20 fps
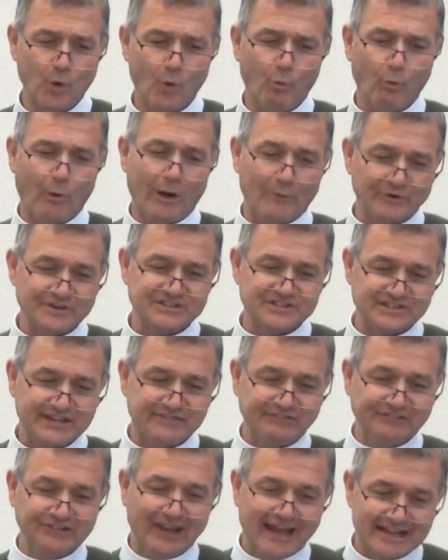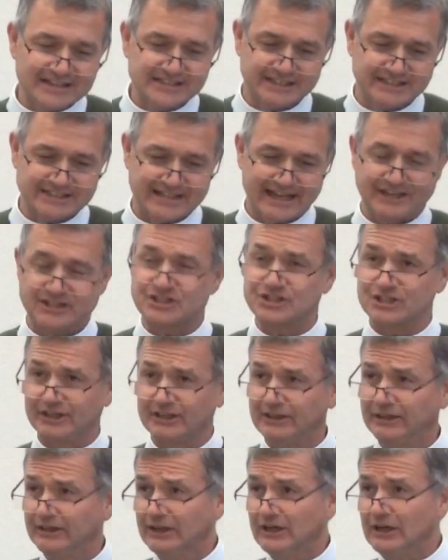What received less
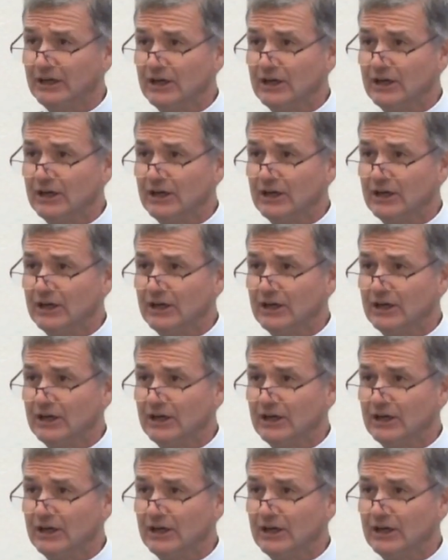attention